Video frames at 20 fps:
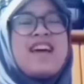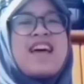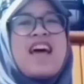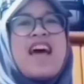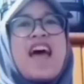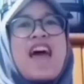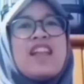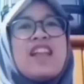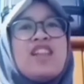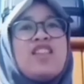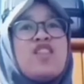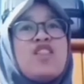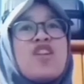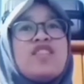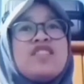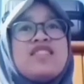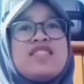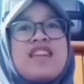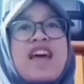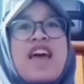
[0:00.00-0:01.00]
And
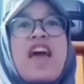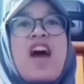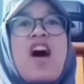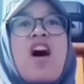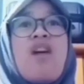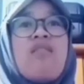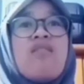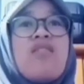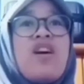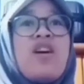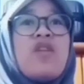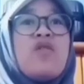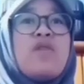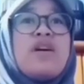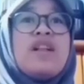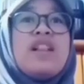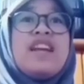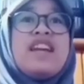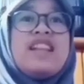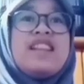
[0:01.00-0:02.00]
don't say, how long
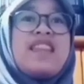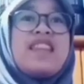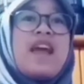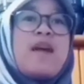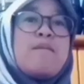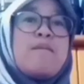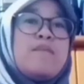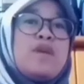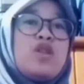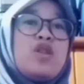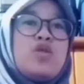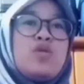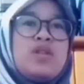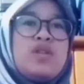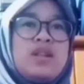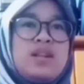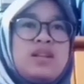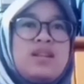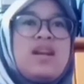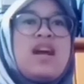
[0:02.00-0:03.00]
will it take me to
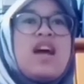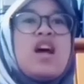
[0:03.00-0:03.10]
learn